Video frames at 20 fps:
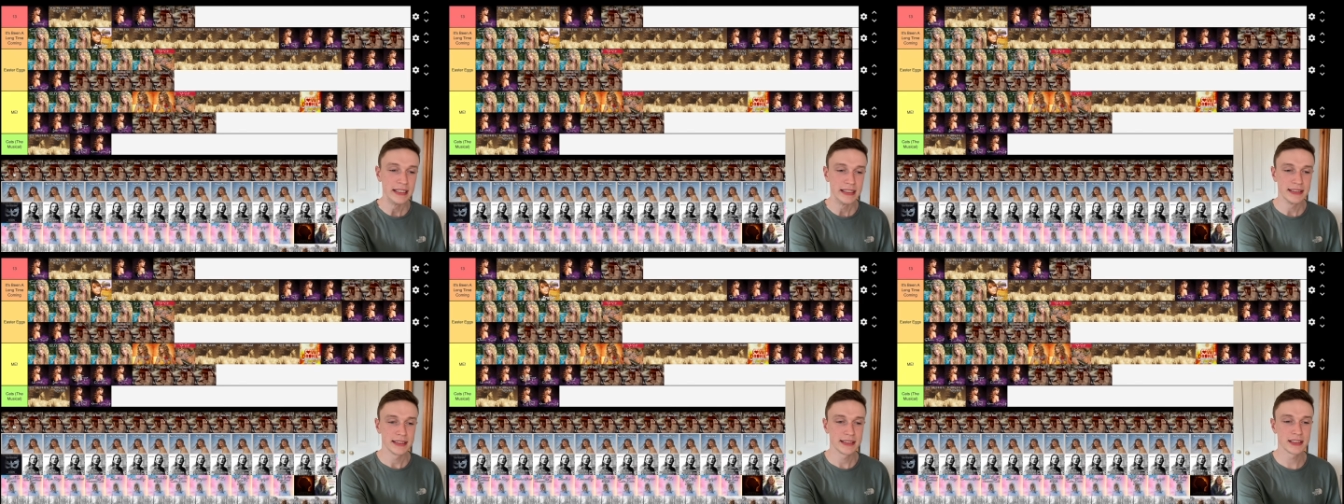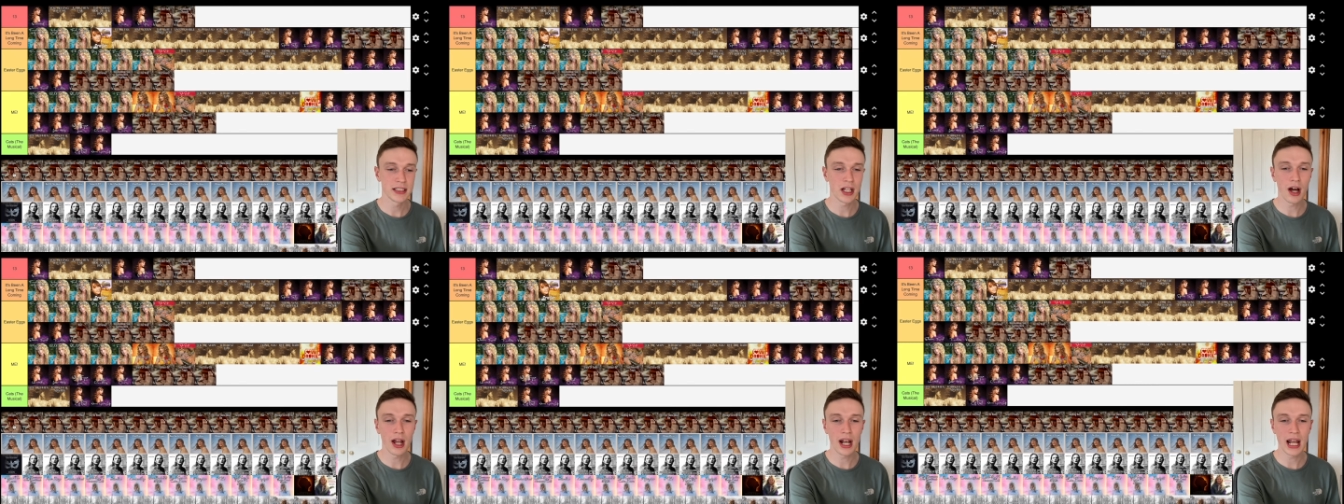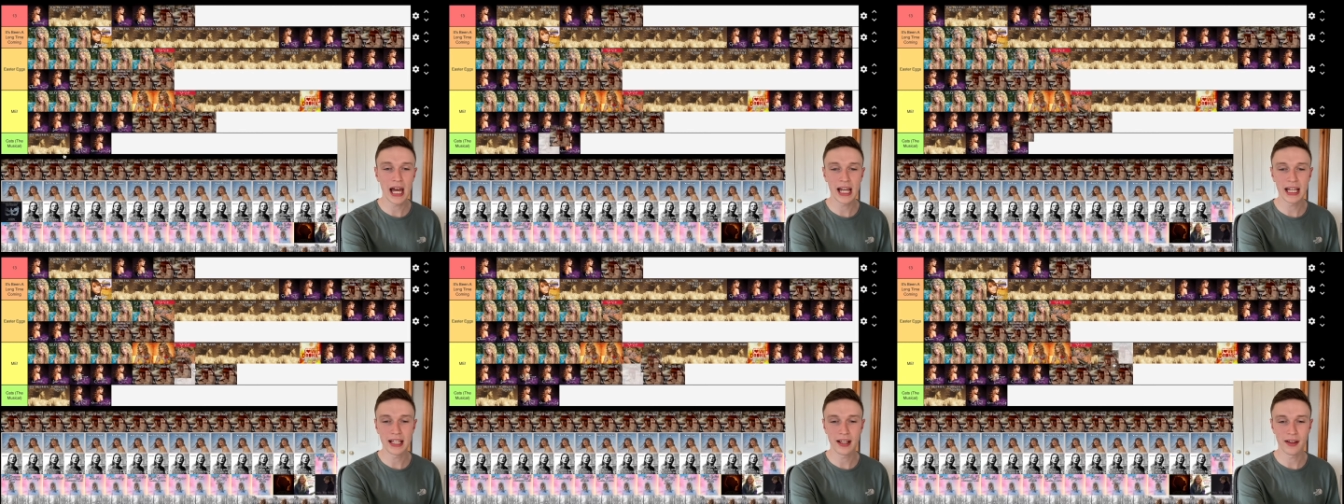
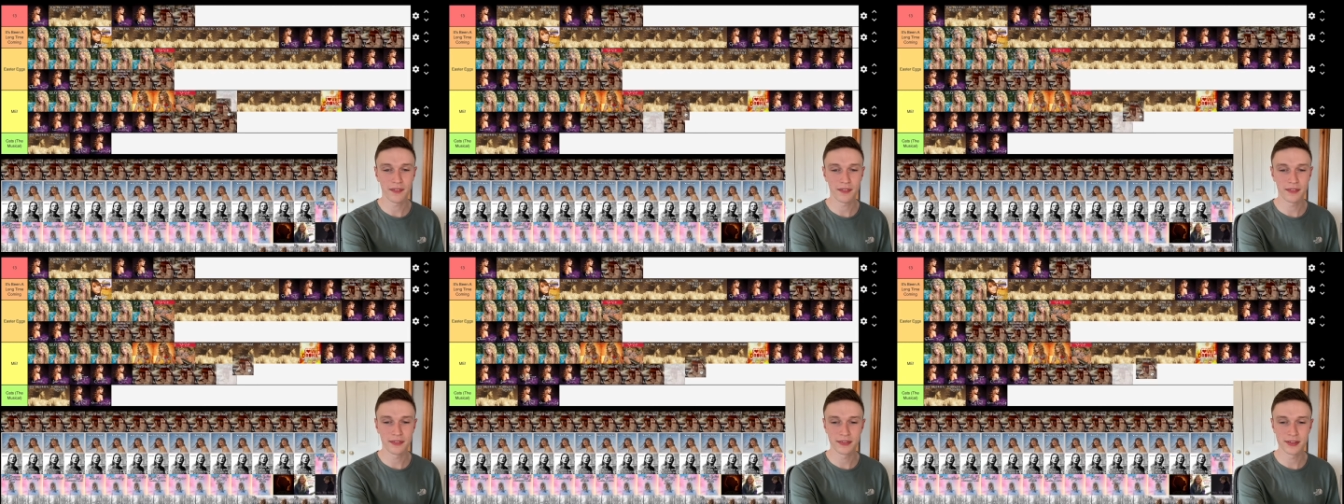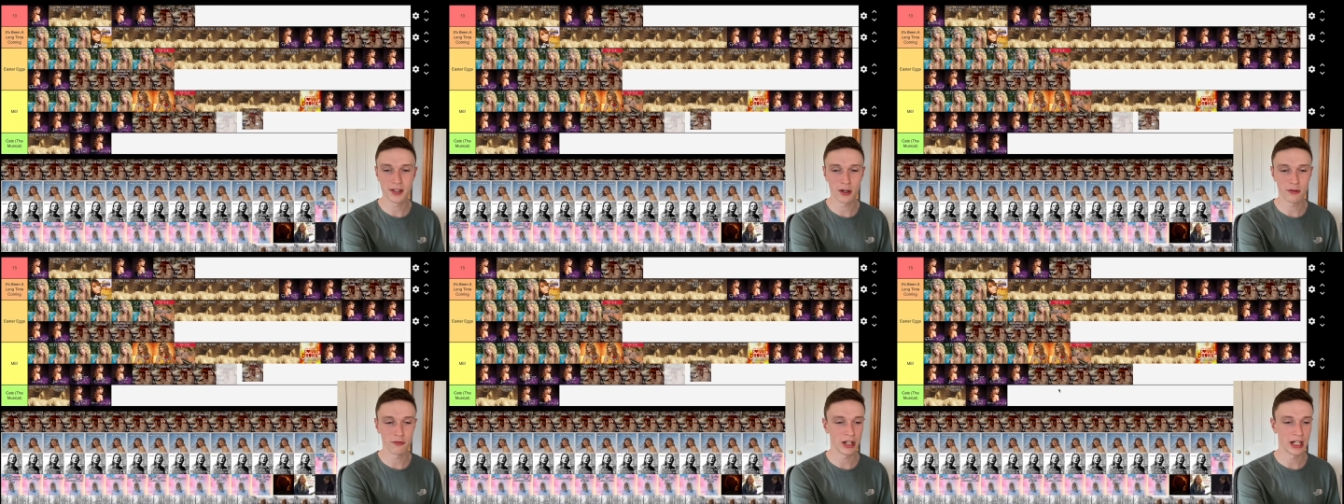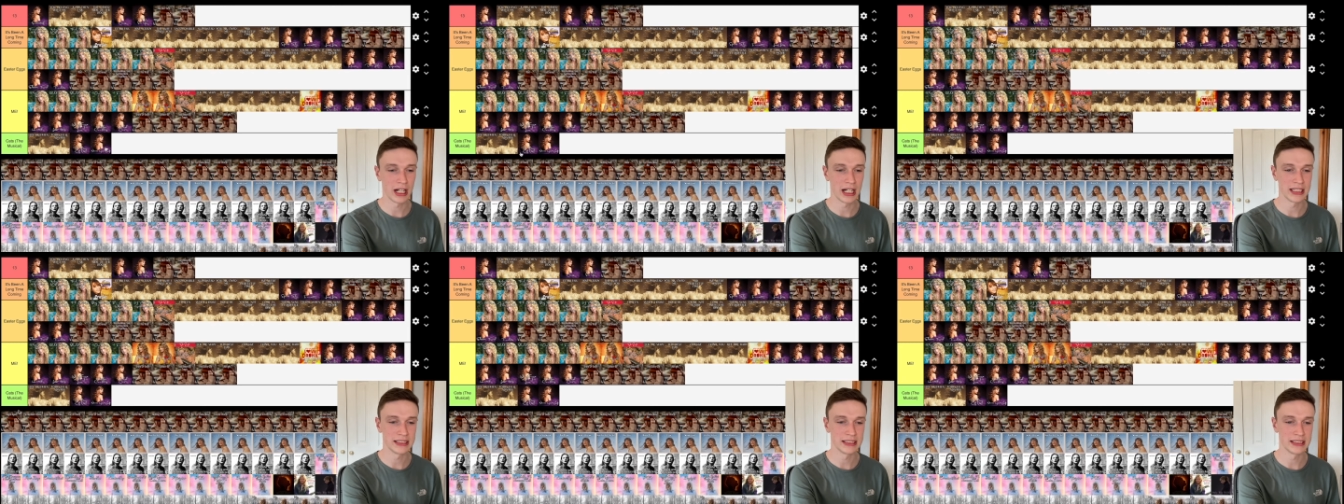Starlight, don't
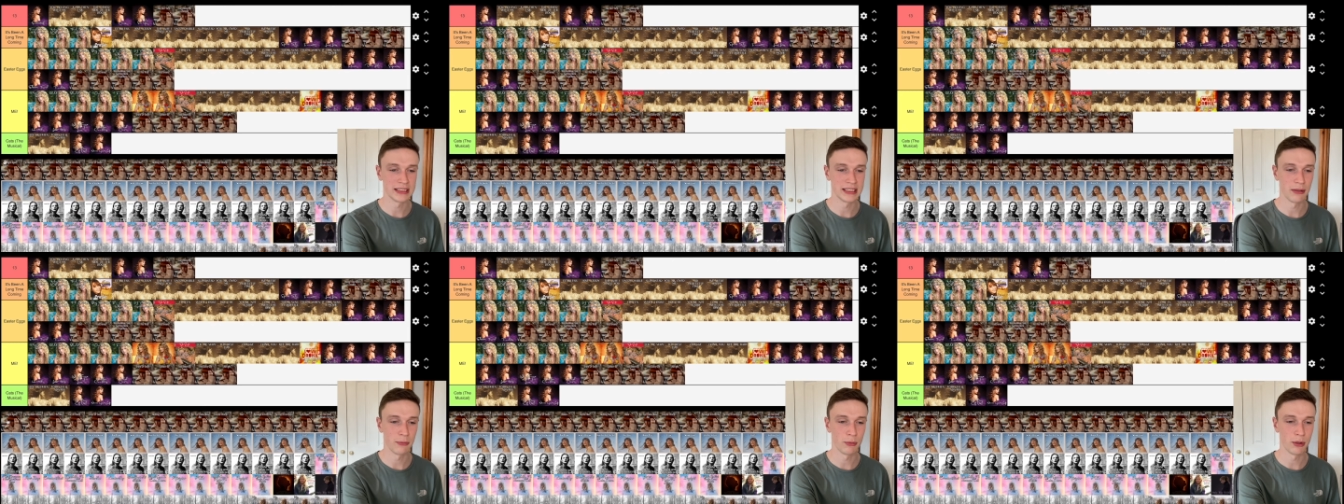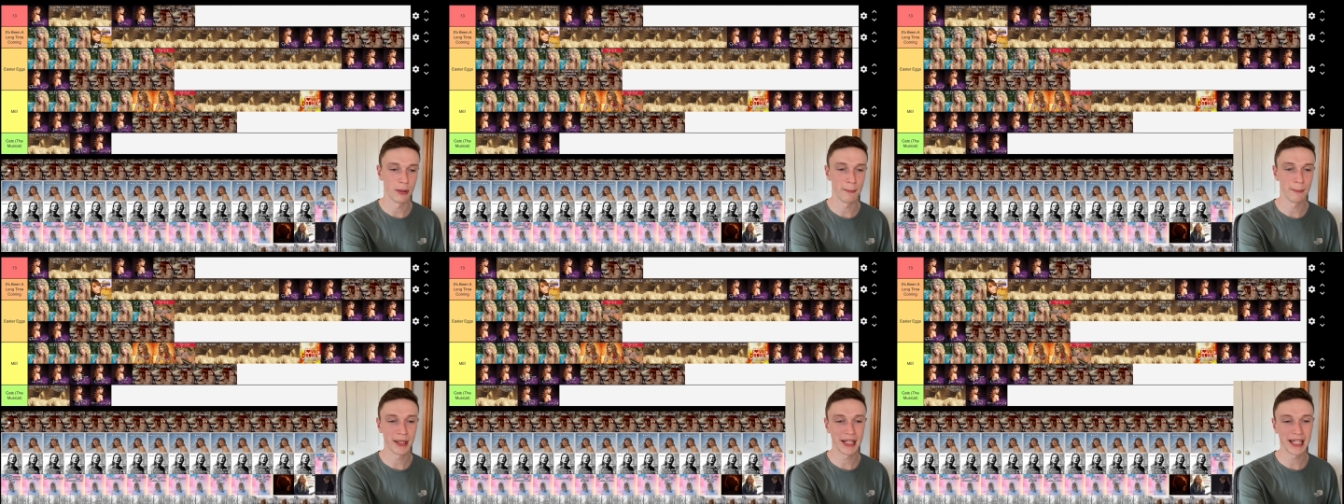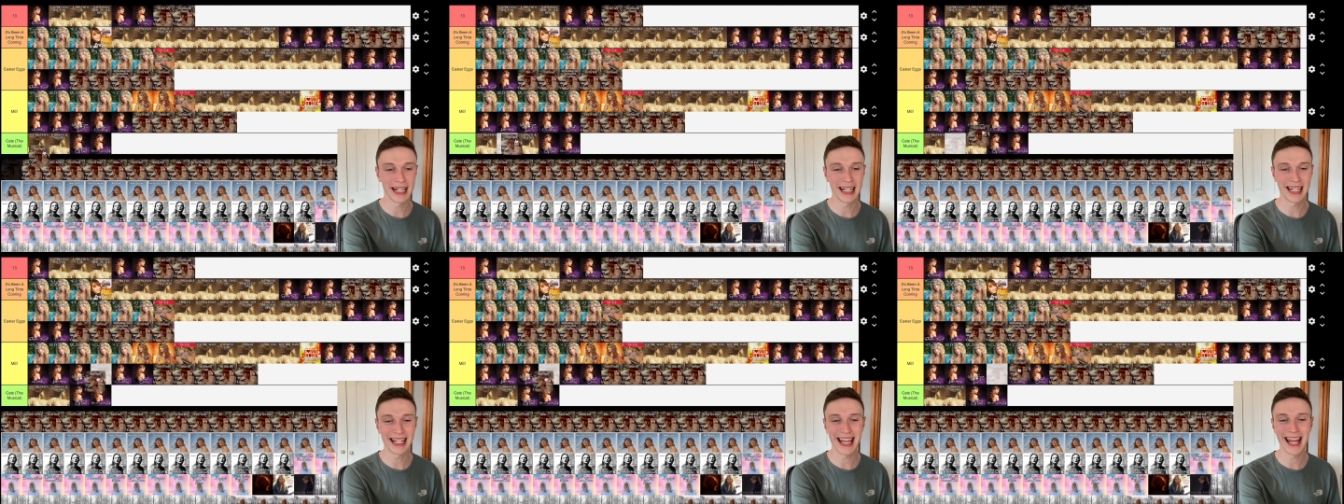really listen to that one.
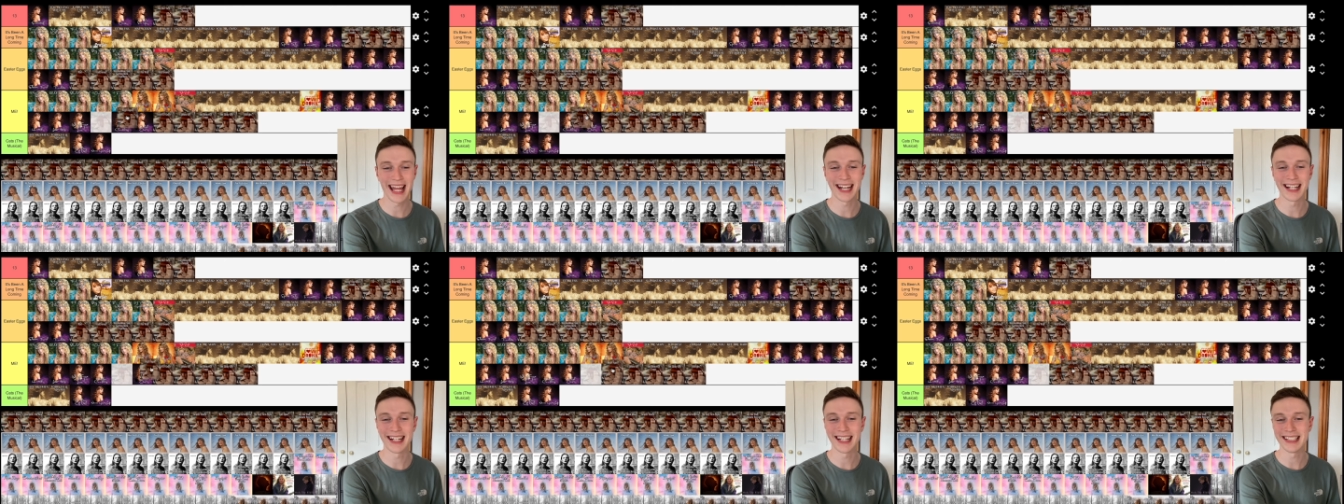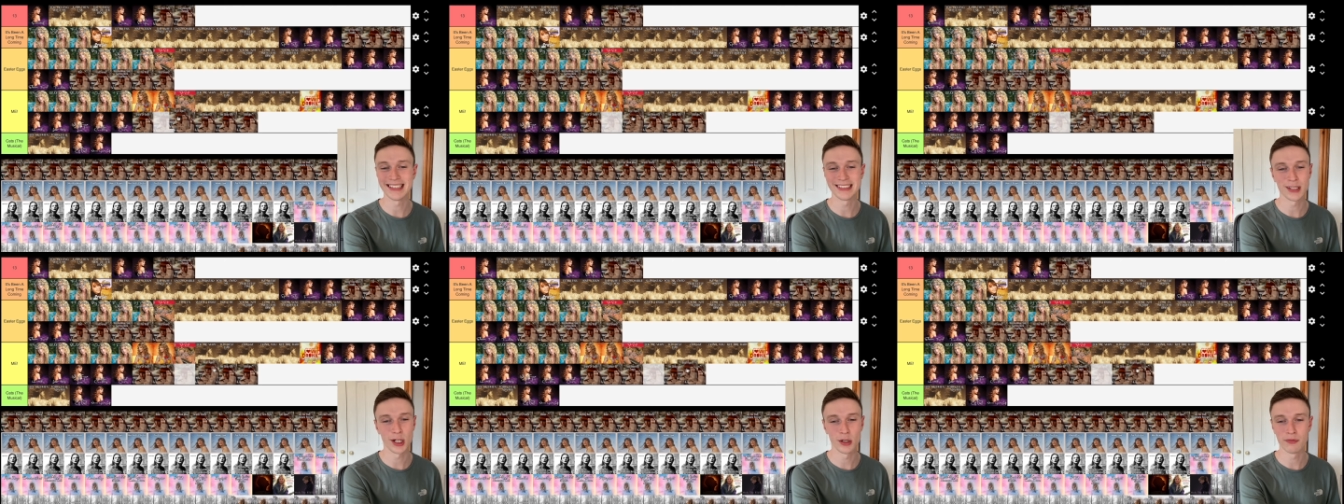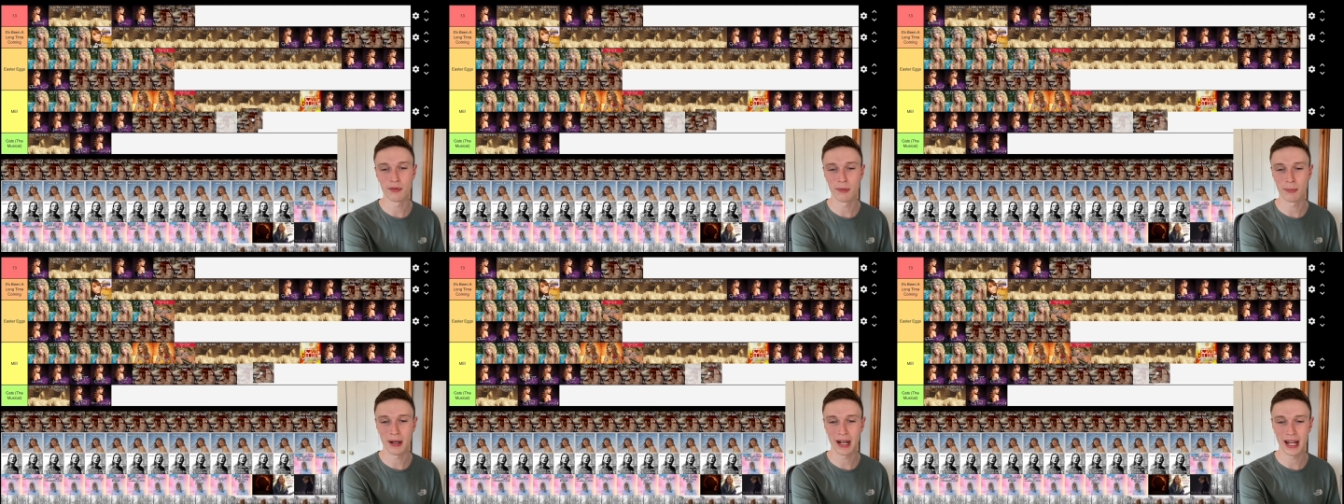Begin Again, it's
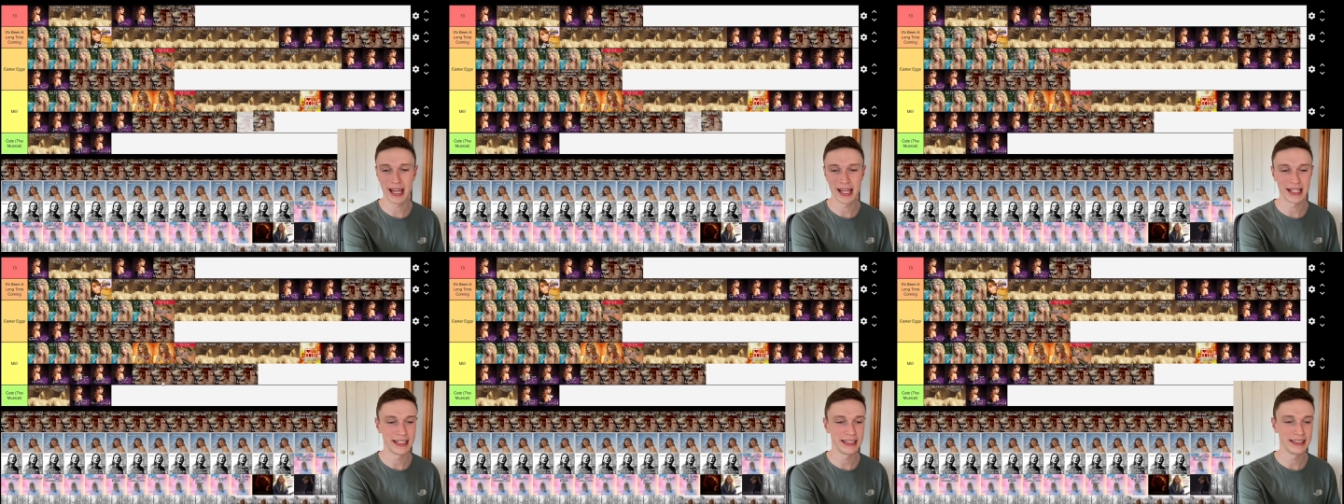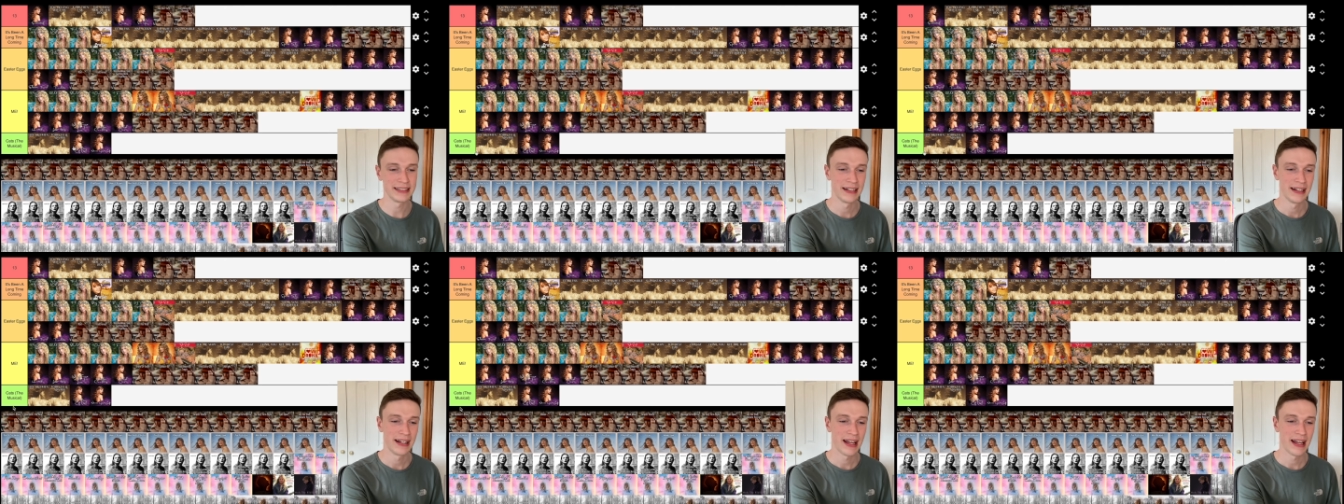overplayed.